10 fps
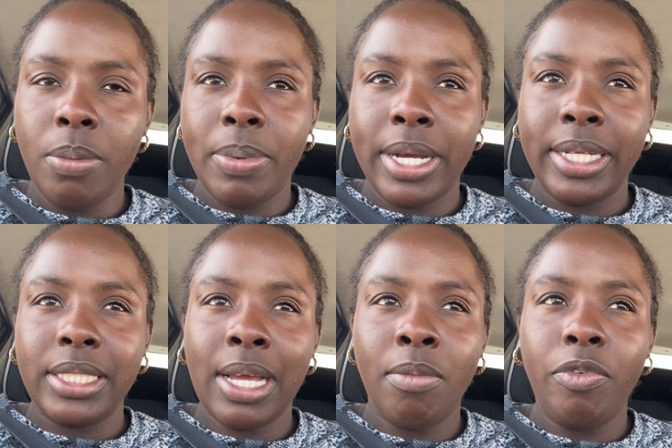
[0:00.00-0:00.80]
But
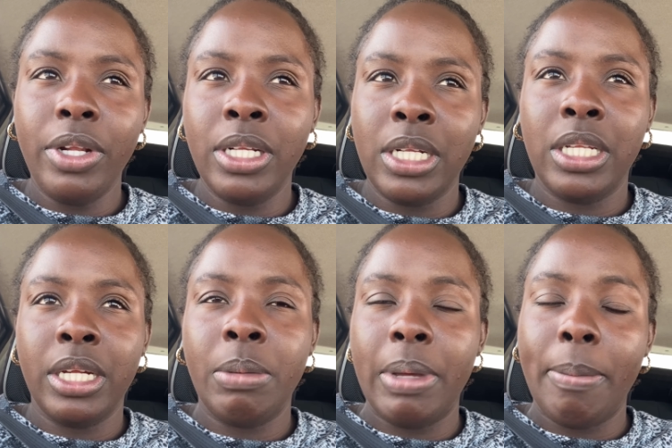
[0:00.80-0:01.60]
I'm feeling a
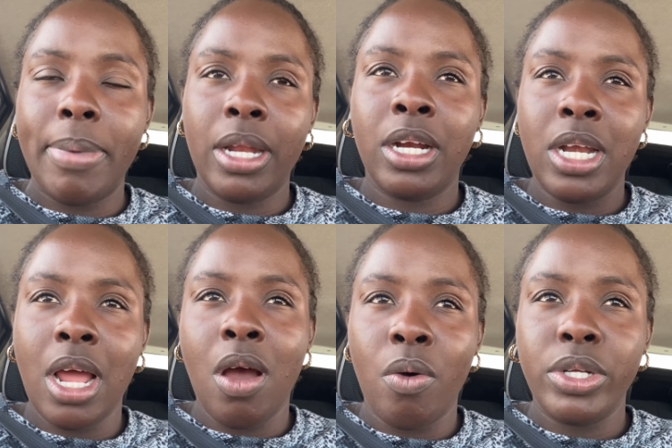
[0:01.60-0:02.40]
little bit better
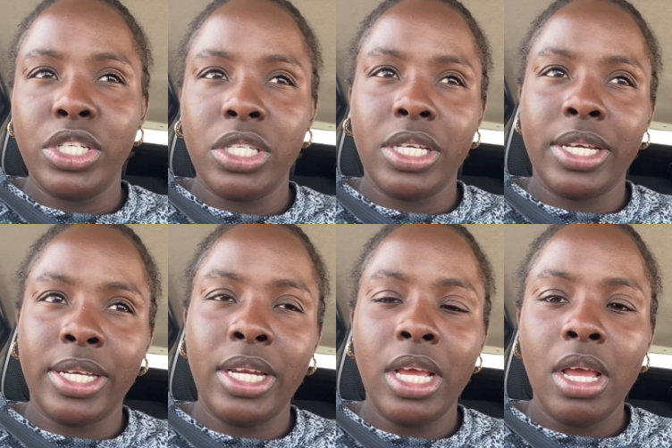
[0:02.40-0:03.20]
now, which is good,
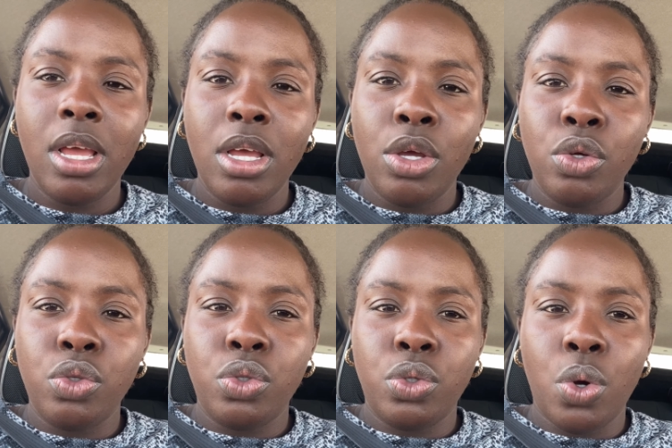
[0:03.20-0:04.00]

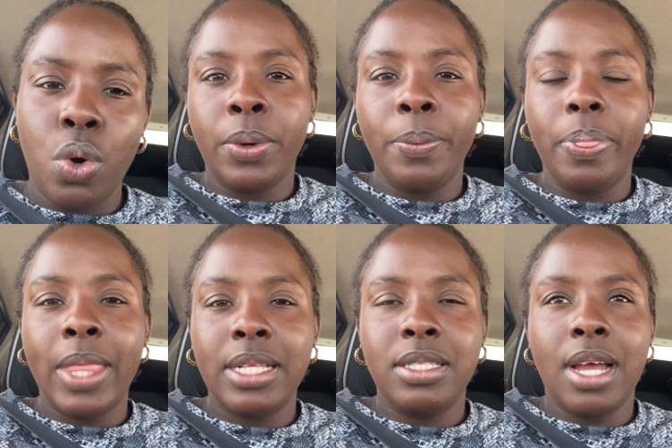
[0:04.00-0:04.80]
so
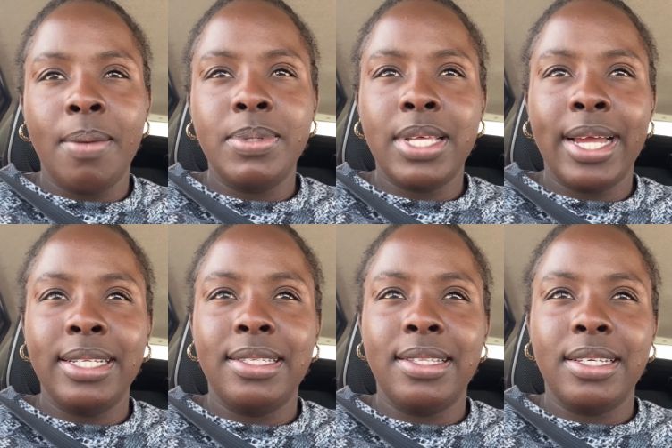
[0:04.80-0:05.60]
that's the upside
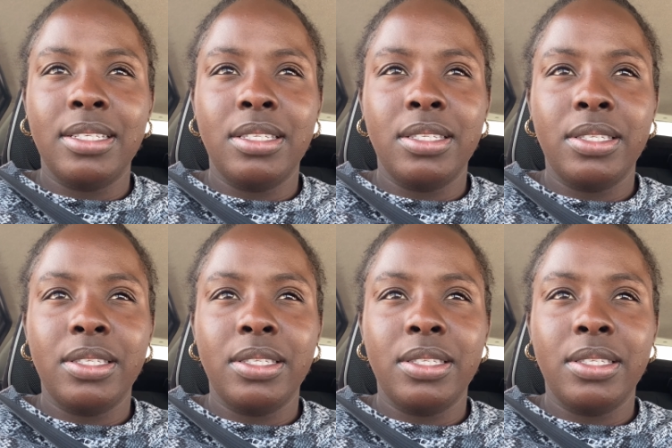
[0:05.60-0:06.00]
to this.